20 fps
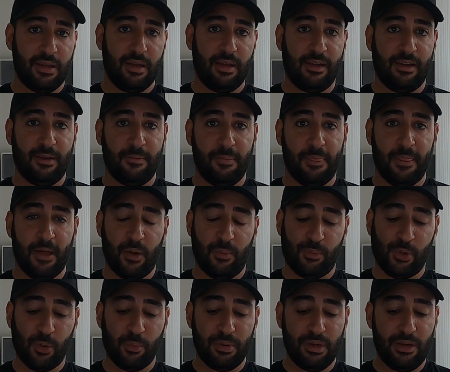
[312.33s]
Um, I'll
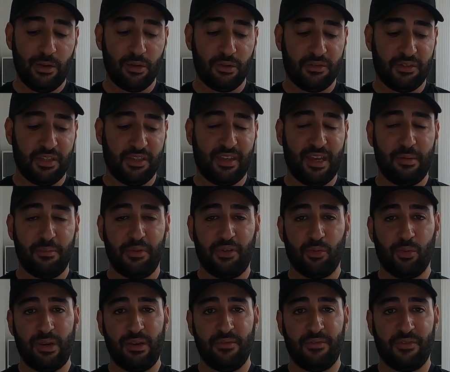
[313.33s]
probably look to get
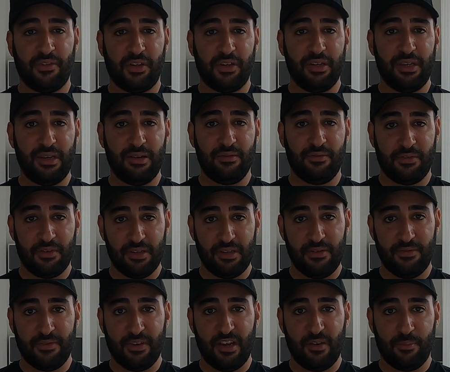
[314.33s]
between 30 and
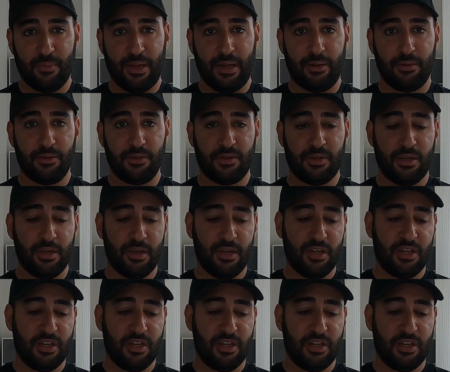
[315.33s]
35 pounds,